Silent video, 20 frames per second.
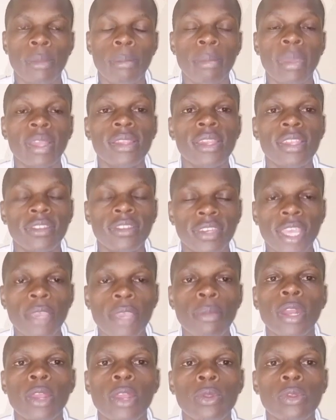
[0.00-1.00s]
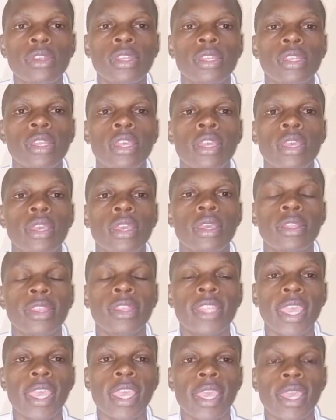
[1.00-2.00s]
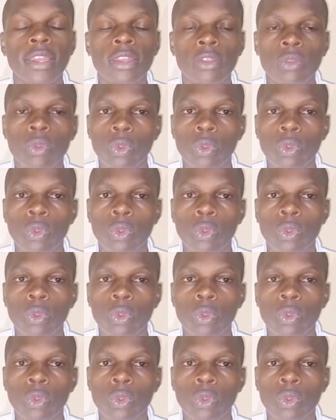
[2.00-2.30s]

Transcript: But this time round, they had